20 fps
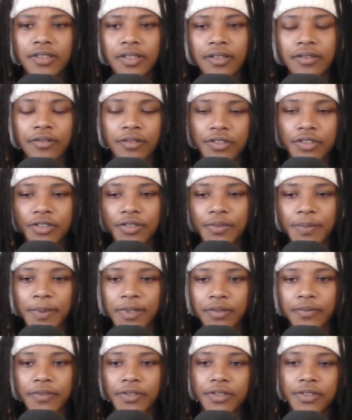Across the
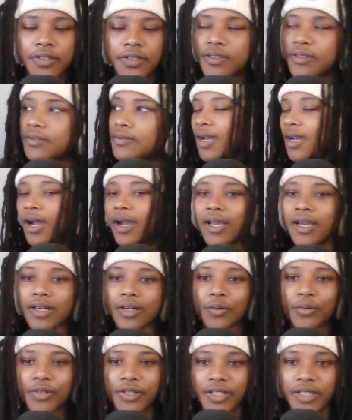Spider-Verse. I kind
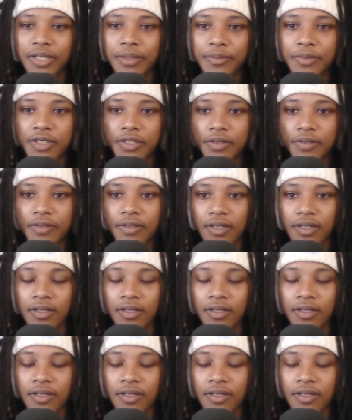of want to keep this